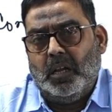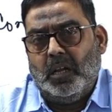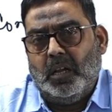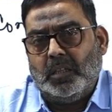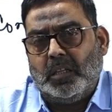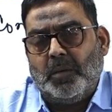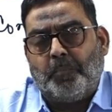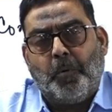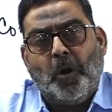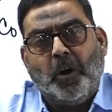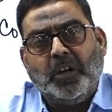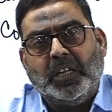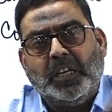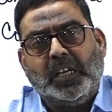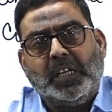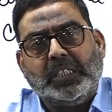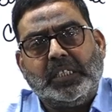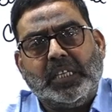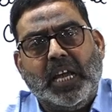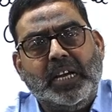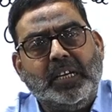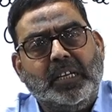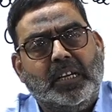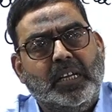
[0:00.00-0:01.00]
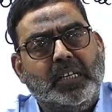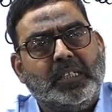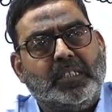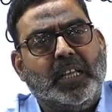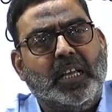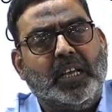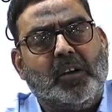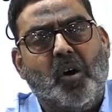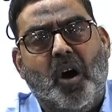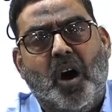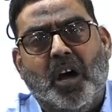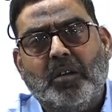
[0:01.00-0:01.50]
The political scientists, the
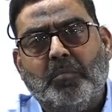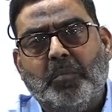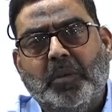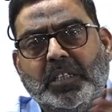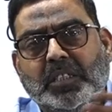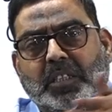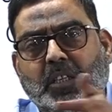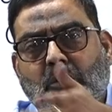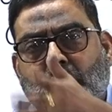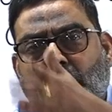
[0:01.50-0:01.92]
economists, the